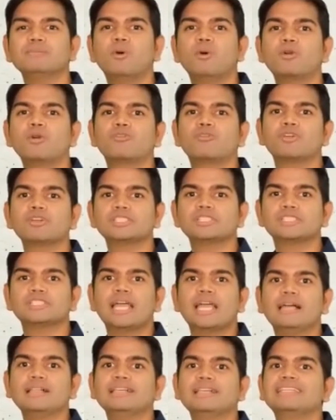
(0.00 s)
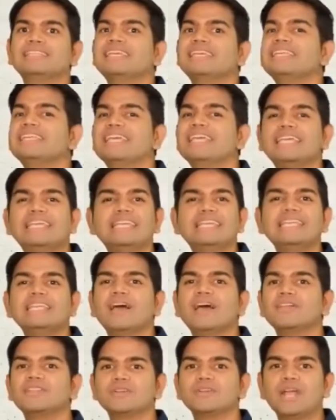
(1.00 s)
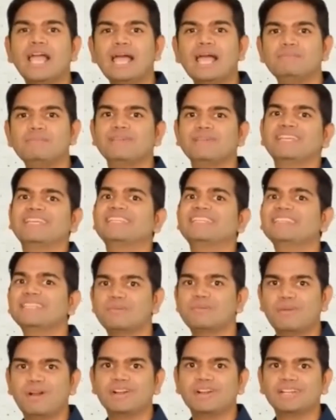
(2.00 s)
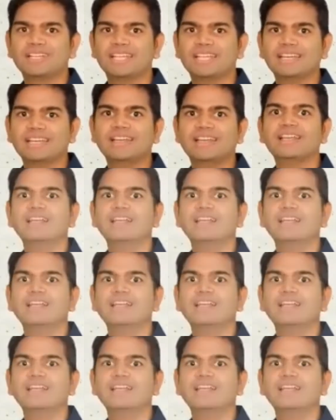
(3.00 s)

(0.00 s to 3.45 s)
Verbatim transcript: more versatile than any other app in the market.